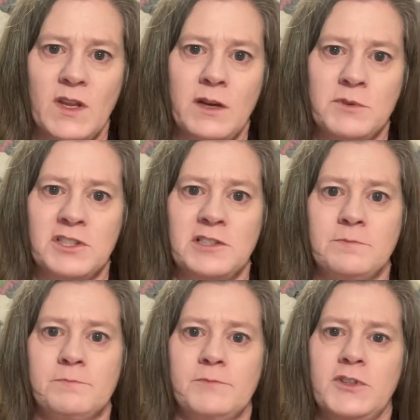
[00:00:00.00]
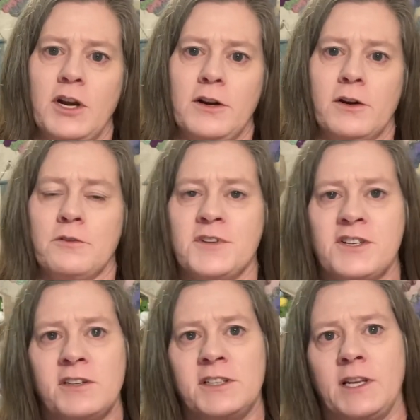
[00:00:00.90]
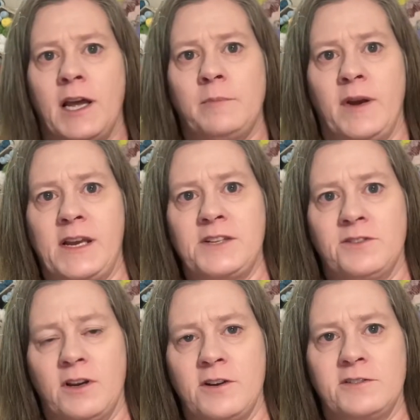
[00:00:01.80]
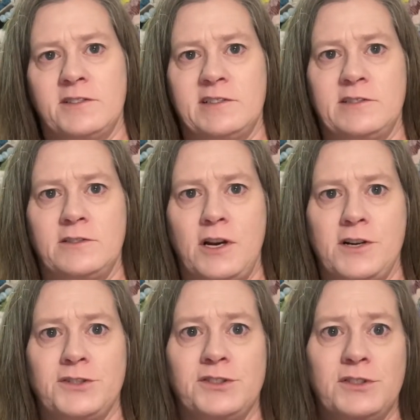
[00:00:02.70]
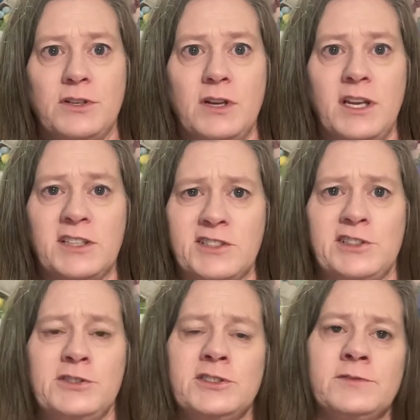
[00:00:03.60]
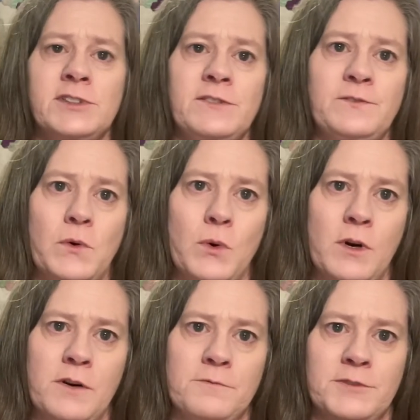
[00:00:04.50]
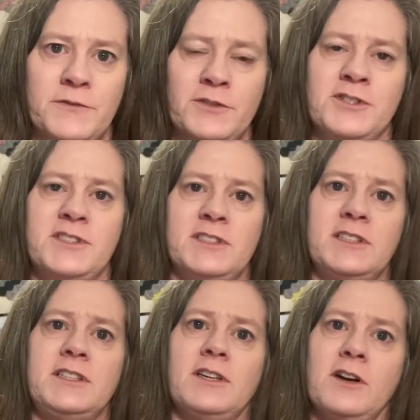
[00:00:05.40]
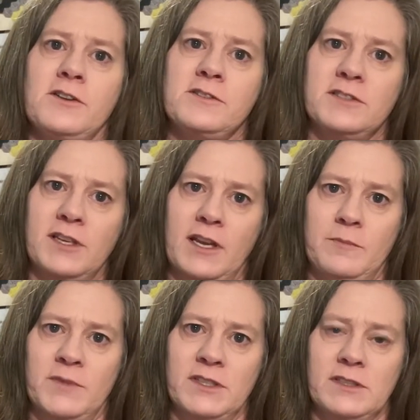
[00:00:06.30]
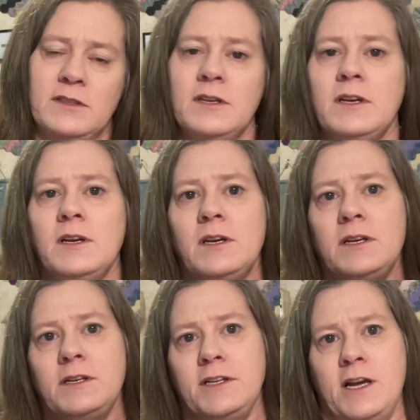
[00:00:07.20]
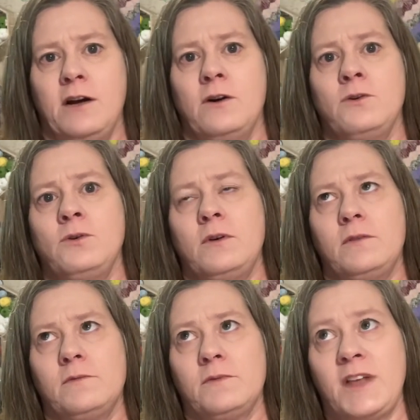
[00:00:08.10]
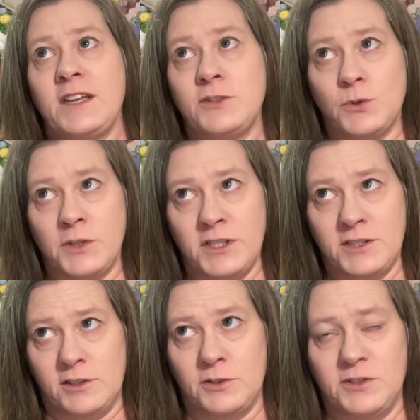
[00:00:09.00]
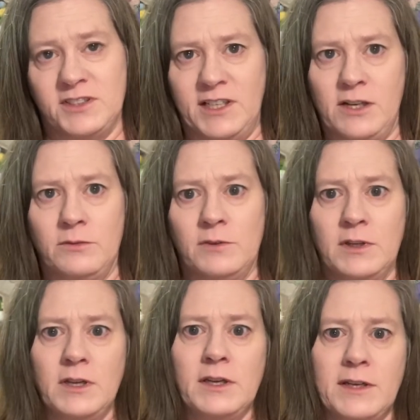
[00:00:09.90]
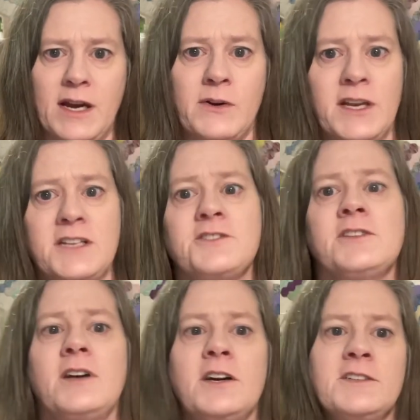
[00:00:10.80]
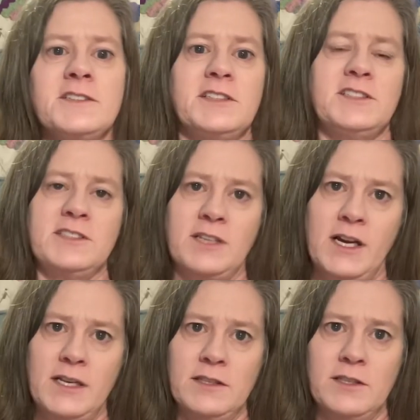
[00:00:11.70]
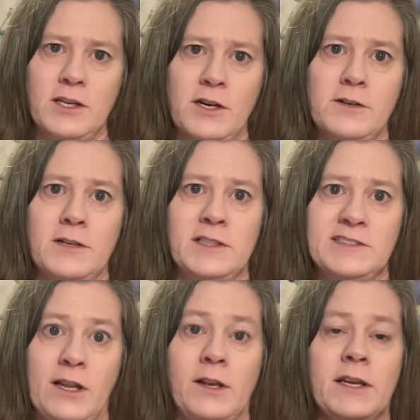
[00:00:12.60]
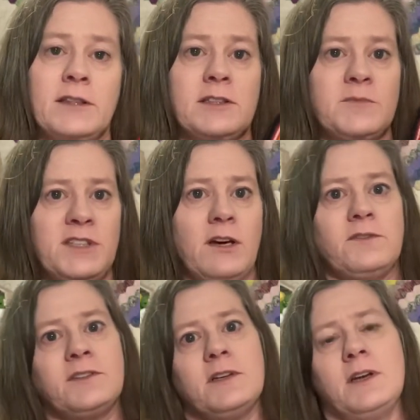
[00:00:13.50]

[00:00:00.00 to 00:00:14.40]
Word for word: It was a yarn originally dyed by Ancient Arts Yarns exclusively for River City Yarns in Edmonton. Now that store has closed down. Now Ancient Arts is dyeing the yarn, selling it themselves.